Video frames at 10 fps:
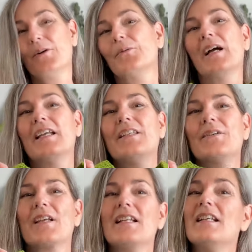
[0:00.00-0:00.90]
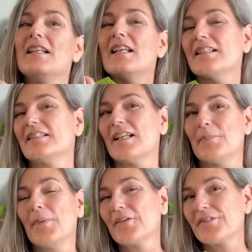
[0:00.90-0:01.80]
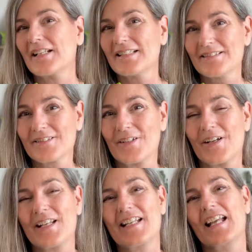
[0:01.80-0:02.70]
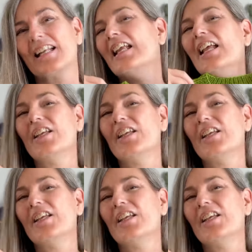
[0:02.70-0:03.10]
where you can knit a perfect little cardigan.